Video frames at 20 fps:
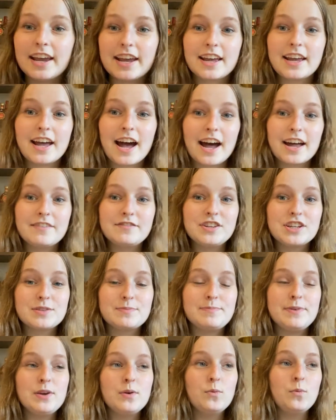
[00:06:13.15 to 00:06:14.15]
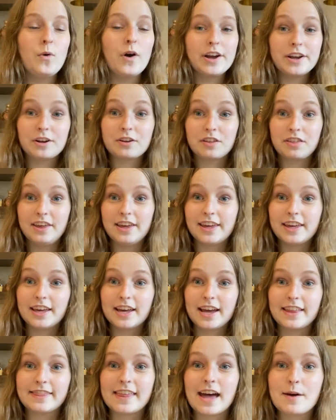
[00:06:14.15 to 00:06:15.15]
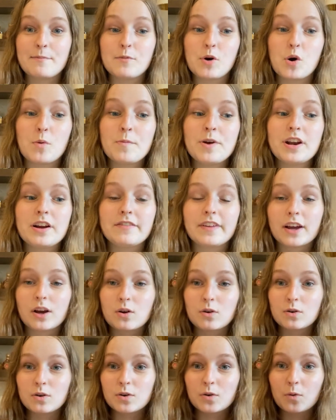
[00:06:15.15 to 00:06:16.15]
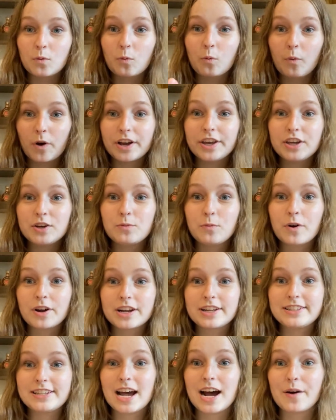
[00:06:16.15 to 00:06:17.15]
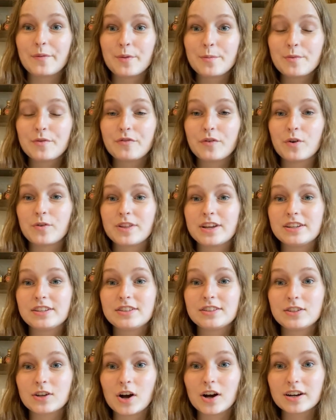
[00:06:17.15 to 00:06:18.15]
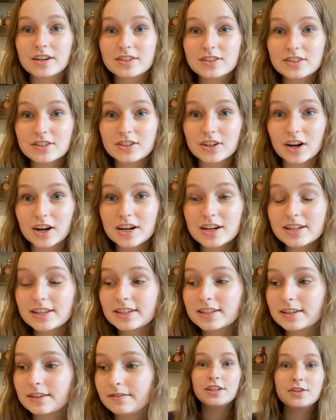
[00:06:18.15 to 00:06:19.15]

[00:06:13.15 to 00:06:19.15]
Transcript: It can kind of just be what you're thinking at that moment of like what you want to tell them before this song starts.